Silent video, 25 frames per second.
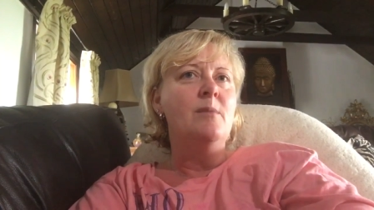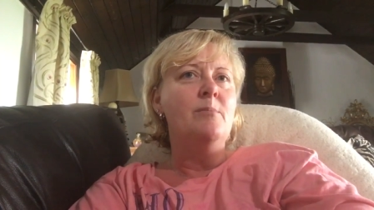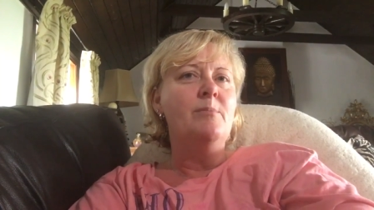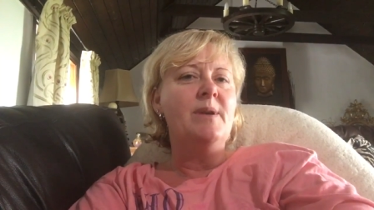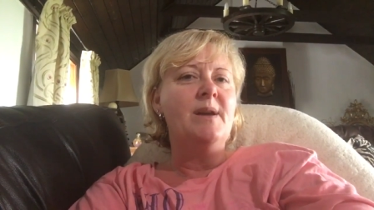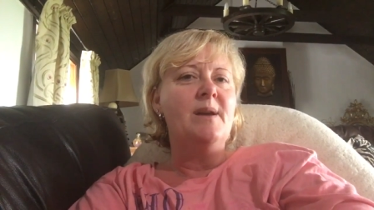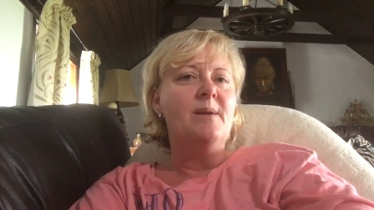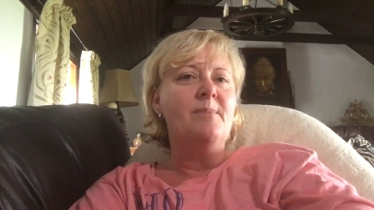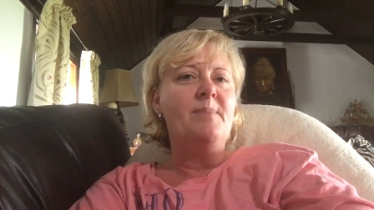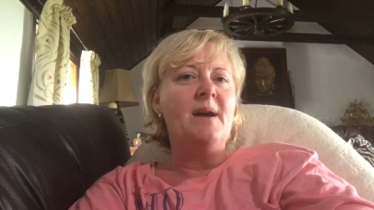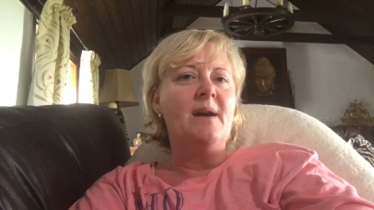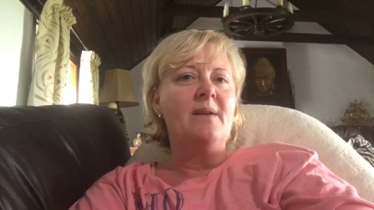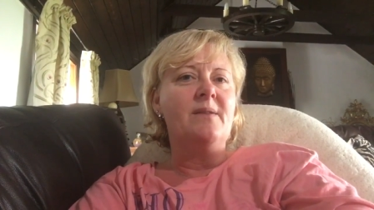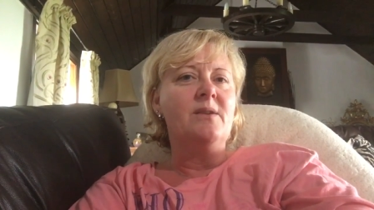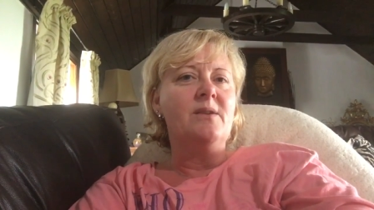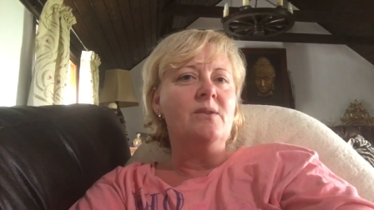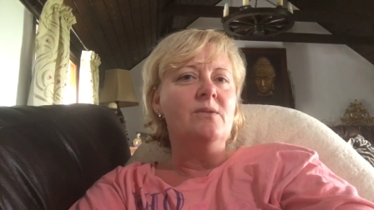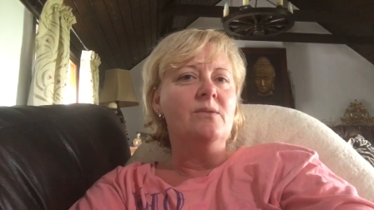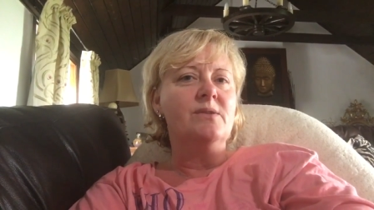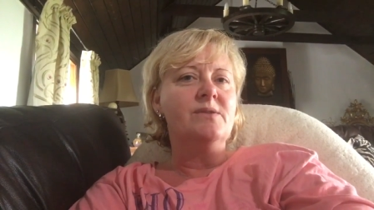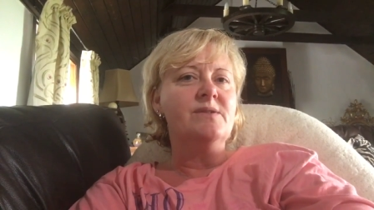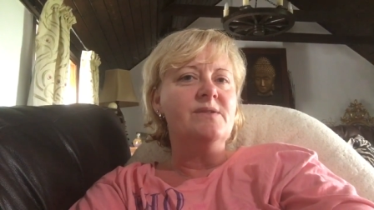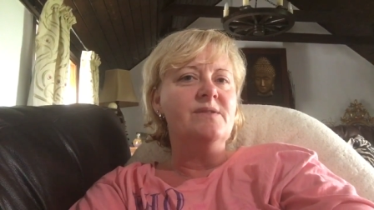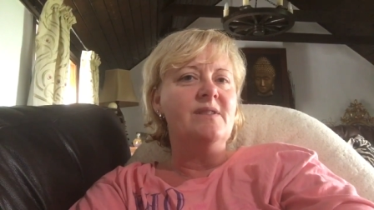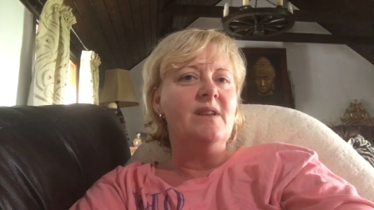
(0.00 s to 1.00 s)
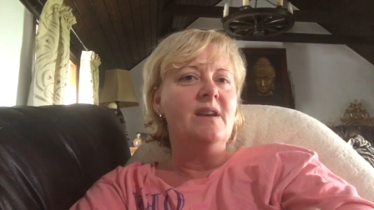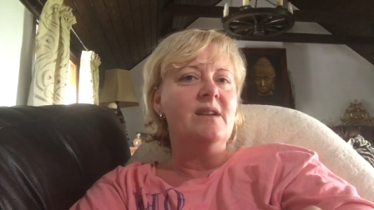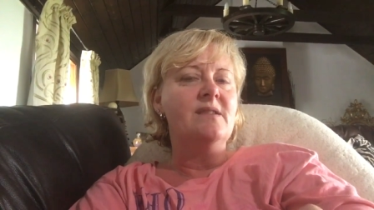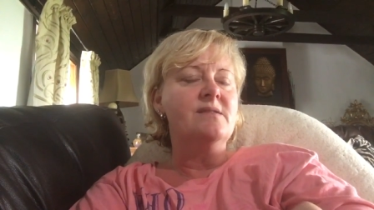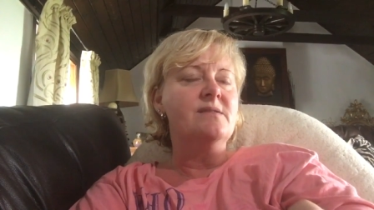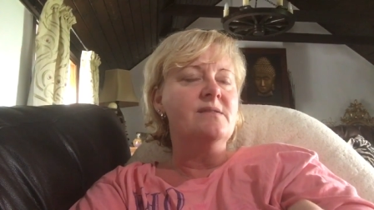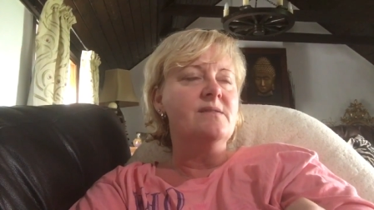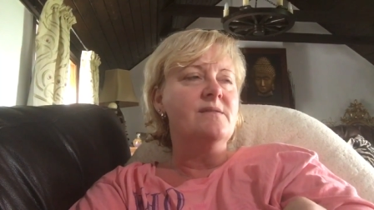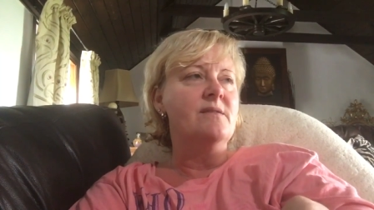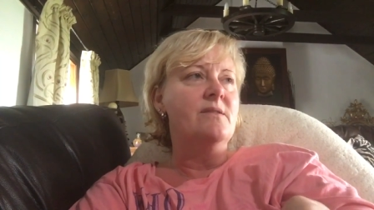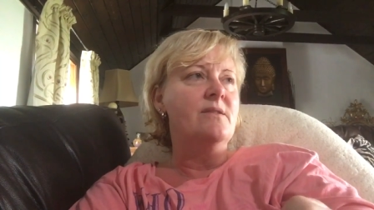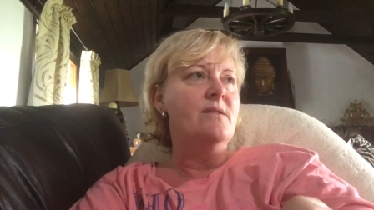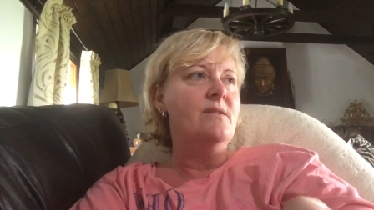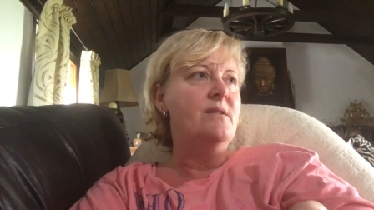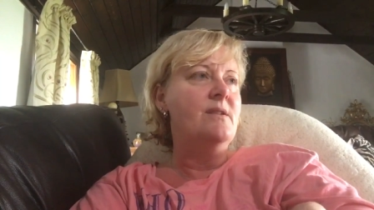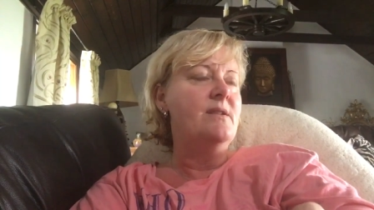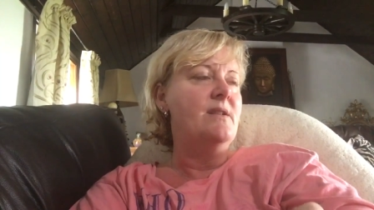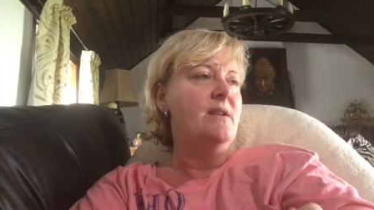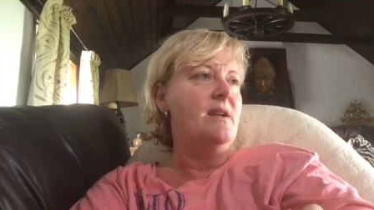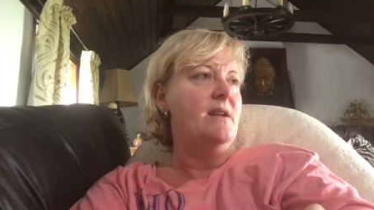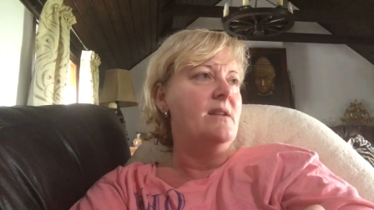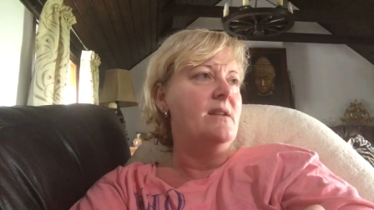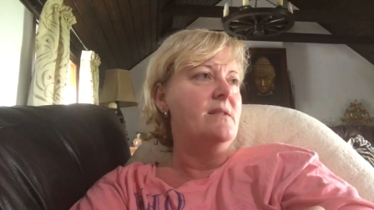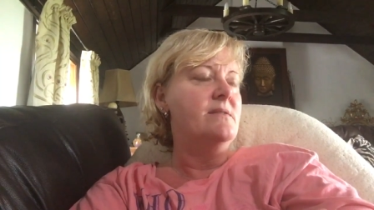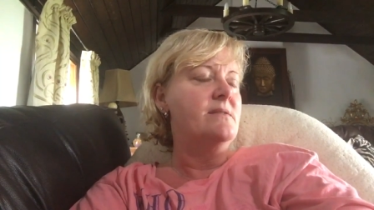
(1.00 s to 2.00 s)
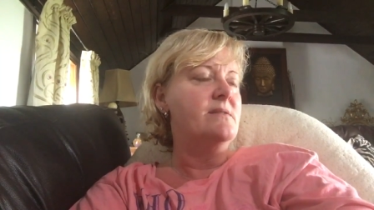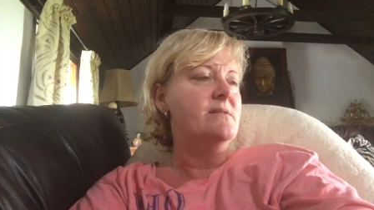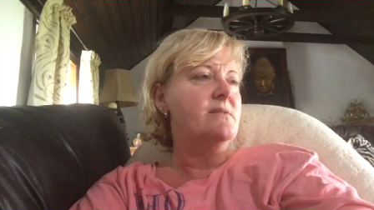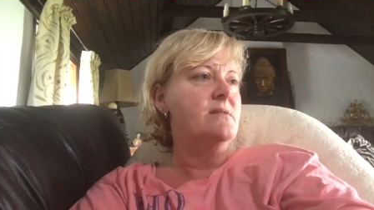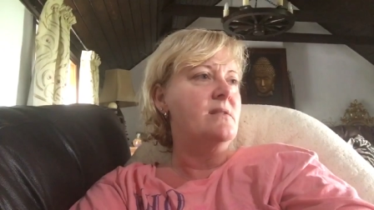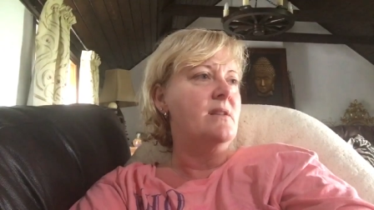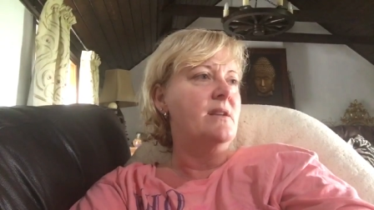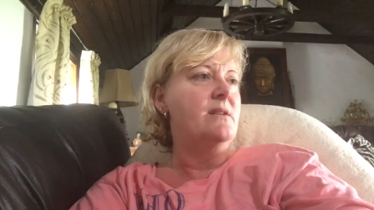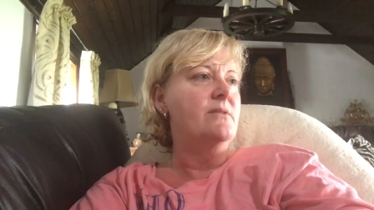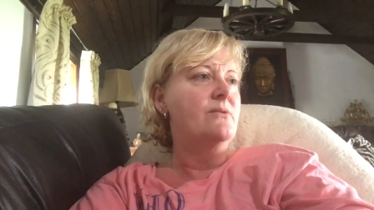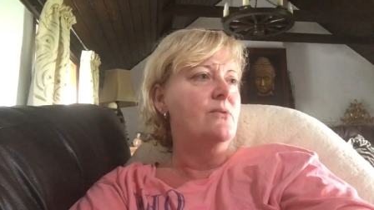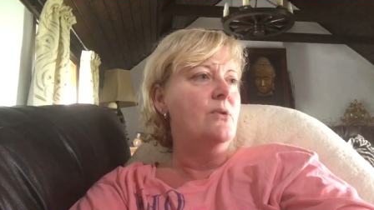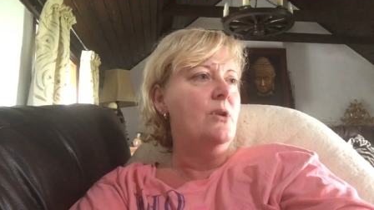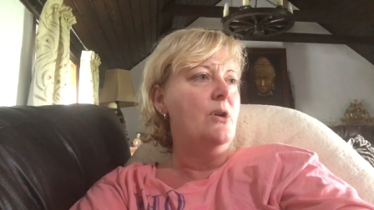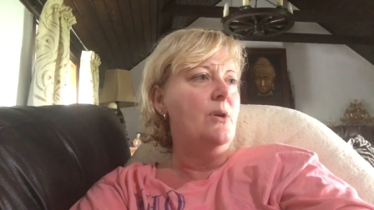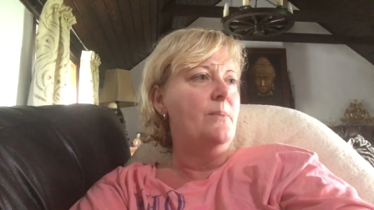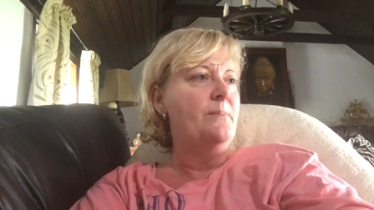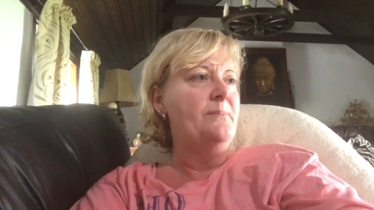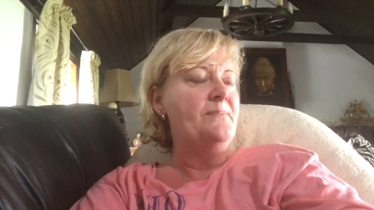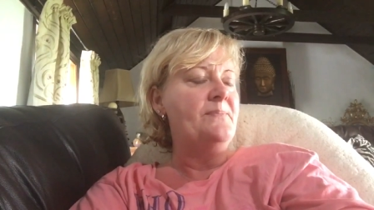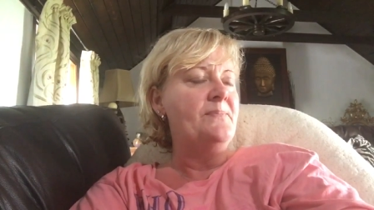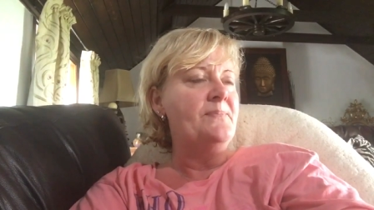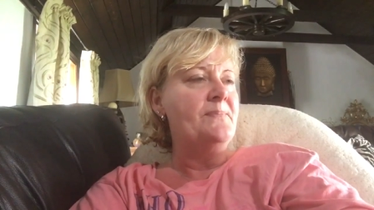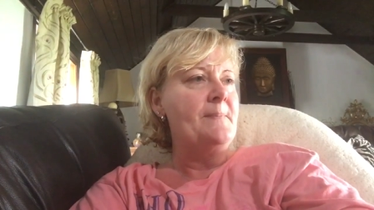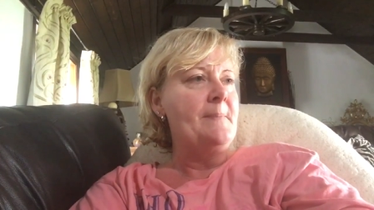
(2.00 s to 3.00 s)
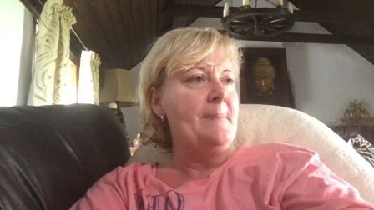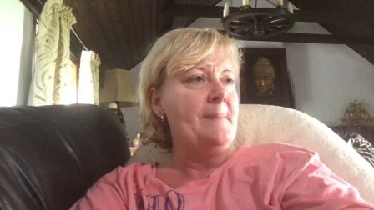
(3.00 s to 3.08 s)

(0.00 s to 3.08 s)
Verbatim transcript: bit about the oxen heads and the lion heads later on,